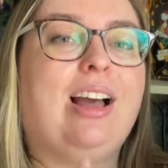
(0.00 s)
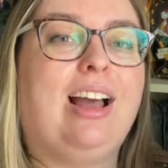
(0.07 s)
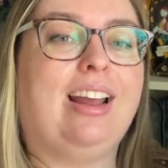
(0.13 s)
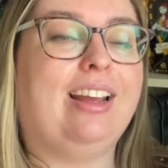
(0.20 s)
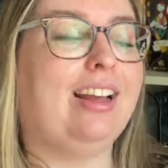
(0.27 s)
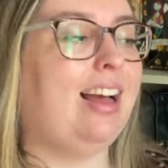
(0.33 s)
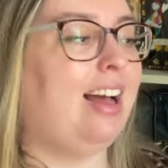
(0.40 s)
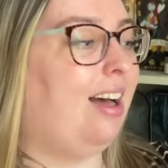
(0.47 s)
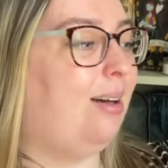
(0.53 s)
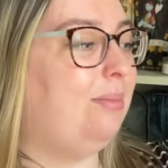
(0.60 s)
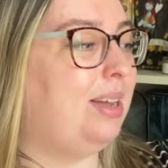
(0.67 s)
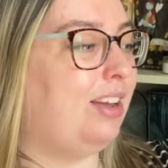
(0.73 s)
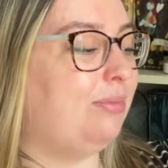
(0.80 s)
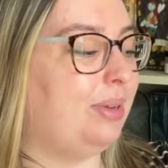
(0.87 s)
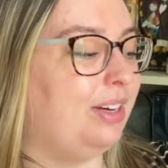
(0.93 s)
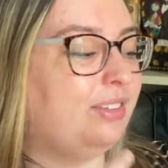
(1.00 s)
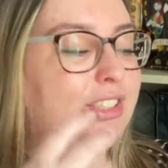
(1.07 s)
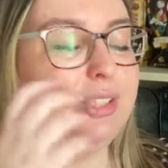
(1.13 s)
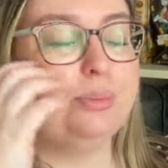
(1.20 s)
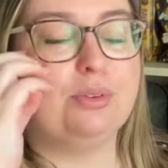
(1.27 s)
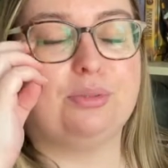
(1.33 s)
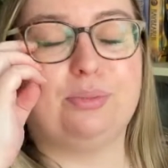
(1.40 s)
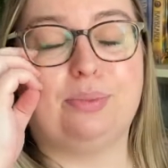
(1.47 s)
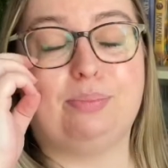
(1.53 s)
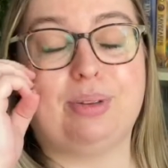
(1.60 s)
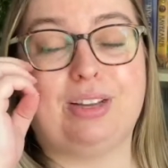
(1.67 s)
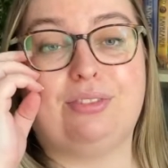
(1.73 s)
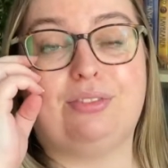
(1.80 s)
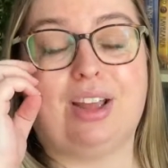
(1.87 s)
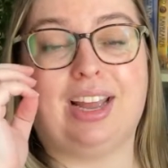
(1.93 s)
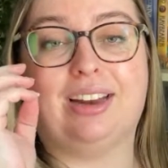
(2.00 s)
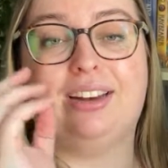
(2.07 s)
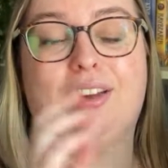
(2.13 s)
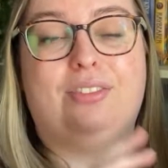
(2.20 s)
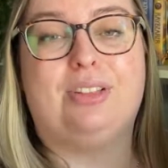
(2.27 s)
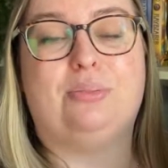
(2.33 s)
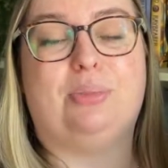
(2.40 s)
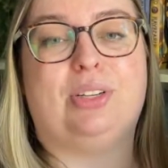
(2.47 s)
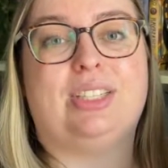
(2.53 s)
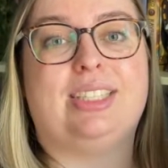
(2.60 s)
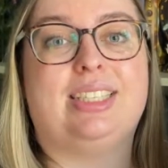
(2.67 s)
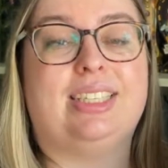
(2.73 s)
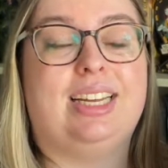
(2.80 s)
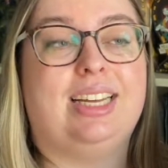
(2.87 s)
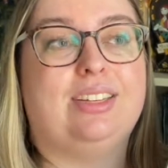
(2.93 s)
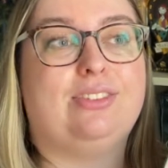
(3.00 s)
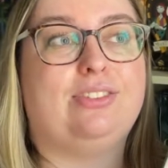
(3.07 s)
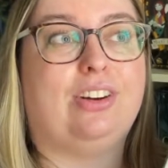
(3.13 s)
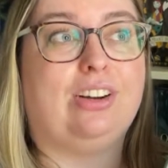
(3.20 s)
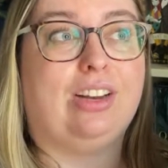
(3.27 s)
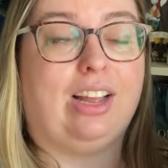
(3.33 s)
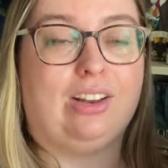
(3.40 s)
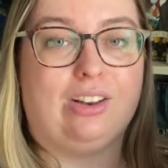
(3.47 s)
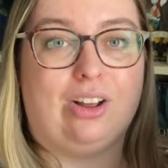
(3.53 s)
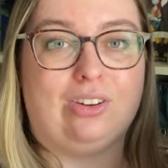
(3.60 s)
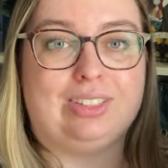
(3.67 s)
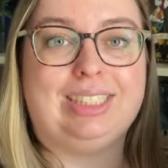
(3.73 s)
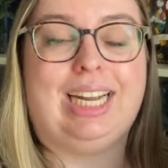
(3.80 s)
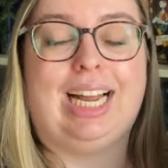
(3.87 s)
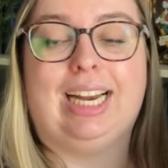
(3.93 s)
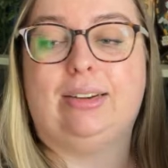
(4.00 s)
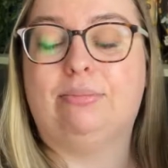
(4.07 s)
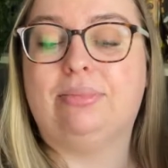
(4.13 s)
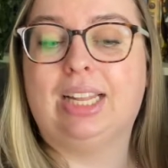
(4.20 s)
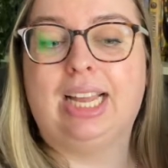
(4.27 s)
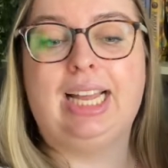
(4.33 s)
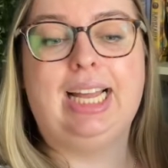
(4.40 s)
I have been a super big fan of the books for a long time,